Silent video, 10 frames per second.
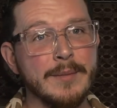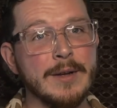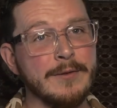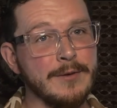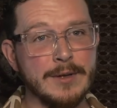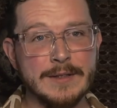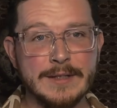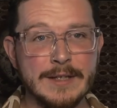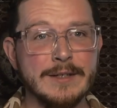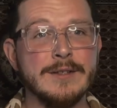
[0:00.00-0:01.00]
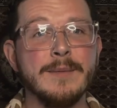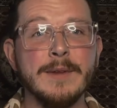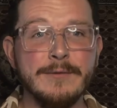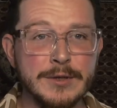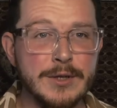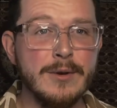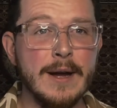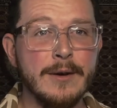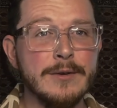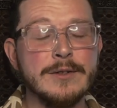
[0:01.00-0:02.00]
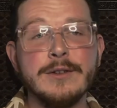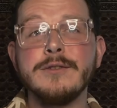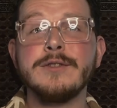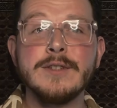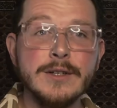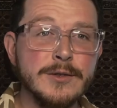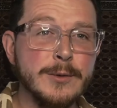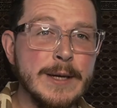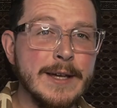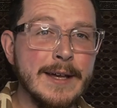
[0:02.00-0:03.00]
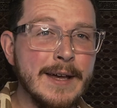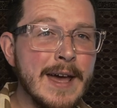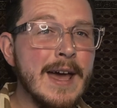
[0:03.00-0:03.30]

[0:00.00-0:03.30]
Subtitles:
but if you're listening to something for 2 hours and you're still tweaking,